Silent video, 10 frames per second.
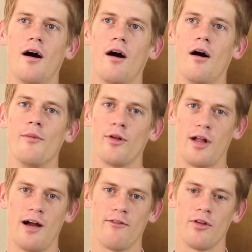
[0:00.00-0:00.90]

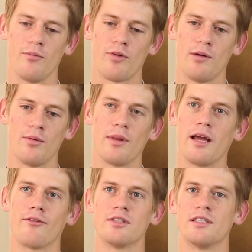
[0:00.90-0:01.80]
You'll have them probably
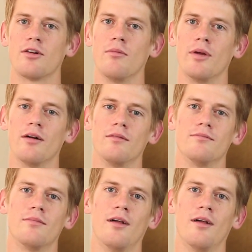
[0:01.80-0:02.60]
every single meal